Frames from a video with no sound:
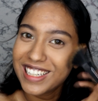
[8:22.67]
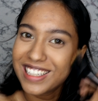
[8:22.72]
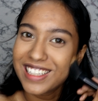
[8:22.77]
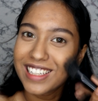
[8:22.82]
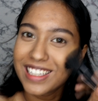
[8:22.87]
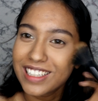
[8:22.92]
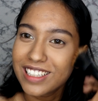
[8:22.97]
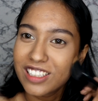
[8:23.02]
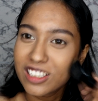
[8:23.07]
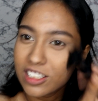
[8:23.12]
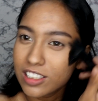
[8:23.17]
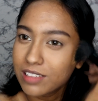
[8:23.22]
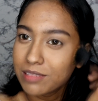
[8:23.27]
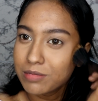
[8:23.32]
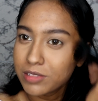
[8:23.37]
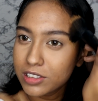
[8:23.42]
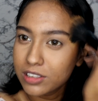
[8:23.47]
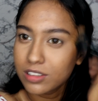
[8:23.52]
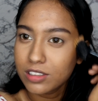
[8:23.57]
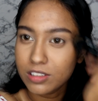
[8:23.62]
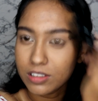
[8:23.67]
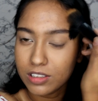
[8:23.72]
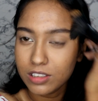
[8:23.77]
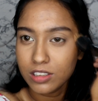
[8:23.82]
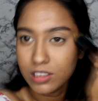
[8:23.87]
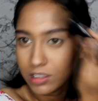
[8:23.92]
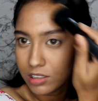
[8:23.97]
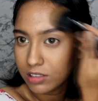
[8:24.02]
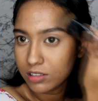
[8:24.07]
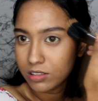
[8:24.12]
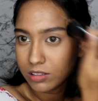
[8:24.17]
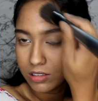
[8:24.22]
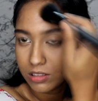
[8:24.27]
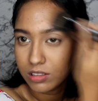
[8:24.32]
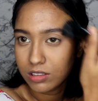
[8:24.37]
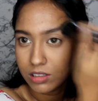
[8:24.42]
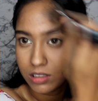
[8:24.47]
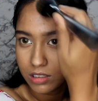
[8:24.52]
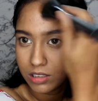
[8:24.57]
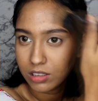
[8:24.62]
And I'm just going to
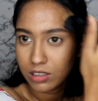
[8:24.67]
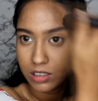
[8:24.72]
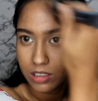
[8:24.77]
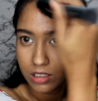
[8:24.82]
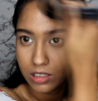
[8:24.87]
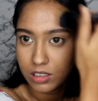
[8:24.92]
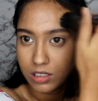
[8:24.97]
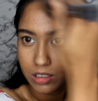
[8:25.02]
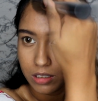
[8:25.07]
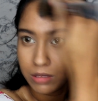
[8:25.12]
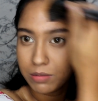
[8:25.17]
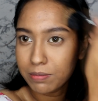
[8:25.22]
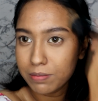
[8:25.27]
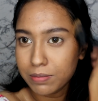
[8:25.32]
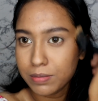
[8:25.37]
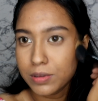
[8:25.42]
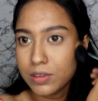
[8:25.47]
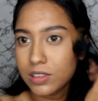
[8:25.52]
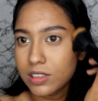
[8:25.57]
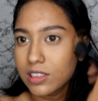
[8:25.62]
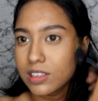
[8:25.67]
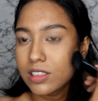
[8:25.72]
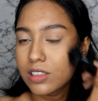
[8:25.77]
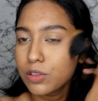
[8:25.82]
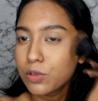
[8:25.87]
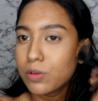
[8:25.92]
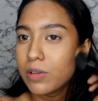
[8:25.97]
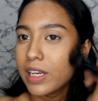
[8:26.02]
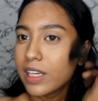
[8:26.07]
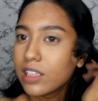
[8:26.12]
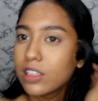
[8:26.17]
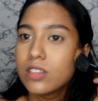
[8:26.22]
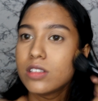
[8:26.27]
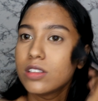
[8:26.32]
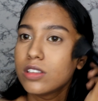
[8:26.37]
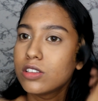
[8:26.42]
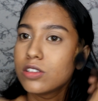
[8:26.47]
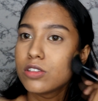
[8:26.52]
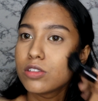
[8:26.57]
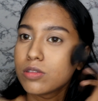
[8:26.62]
put it where you
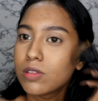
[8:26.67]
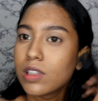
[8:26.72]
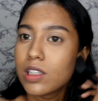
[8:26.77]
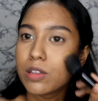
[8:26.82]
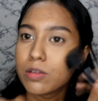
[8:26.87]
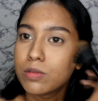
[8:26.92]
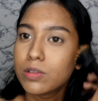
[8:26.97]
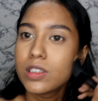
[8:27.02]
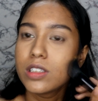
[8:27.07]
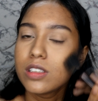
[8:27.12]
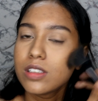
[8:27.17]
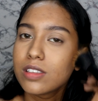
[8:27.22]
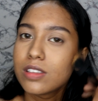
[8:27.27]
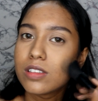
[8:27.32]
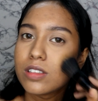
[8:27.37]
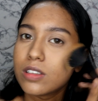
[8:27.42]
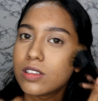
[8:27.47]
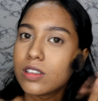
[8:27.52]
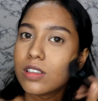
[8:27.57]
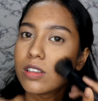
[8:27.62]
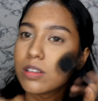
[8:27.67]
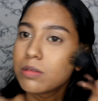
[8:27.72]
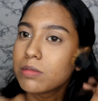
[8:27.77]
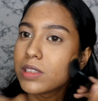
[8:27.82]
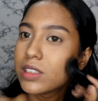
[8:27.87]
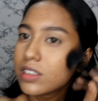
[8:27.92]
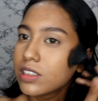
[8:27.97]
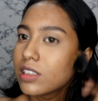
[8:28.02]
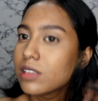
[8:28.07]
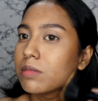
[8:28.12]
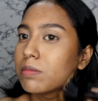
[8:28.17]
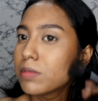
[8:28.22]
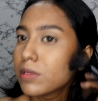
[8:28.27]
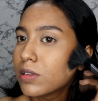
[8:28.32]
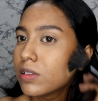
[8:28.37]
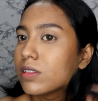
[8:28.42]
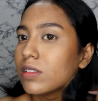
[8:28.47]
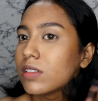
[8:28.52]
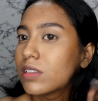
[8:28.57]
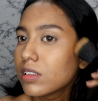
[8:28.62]
usually would, so on my
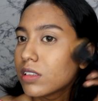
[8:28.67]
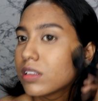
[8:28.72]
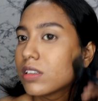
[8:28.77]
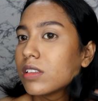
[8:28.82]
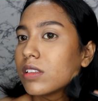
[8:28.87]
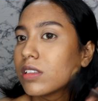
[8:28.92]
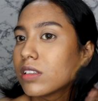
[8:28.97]
cheekbone,